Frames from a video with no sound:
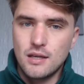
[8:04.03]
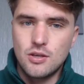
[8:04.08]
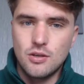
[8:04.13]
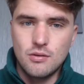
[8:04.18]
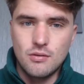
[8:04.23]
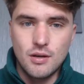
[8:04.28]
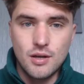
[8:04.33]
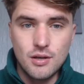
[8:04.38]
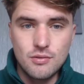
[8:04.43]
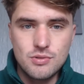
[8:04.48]

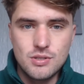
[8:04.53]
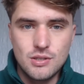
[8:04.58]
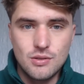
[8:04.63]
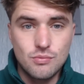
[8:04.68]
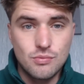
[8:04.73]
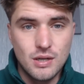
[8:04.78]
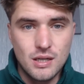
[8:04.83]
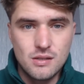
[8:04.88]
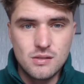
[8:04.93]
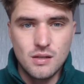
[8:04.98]
you, and I'll see you
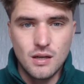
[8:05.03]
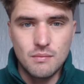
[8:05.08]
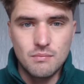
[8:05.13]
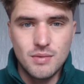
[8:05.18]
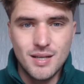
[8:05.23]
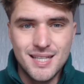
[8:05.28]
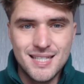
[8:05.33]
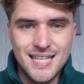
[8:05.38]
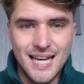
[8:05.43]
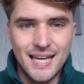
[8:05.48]
all next time.
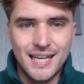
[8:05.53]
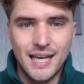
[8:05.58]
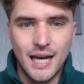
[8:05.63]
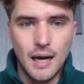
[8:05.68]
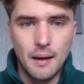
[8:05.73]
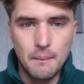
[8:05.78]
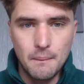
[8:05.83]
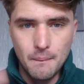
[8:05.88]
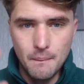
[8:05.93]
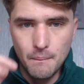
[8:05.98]
Take
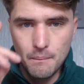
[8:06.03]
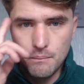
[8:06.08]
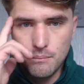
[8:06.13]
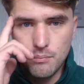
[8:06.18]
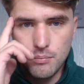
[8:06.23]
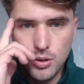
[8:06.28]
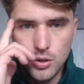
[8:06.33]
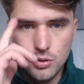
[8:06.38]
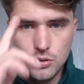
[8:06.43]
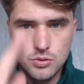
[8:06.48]
care.
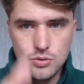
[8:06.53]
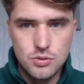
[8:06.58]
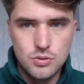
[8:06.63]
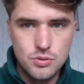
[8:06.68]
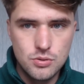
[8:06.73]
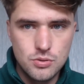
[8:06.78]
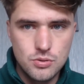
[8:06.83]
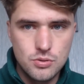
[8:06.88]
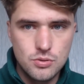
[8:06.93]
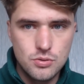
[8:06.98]
Peace.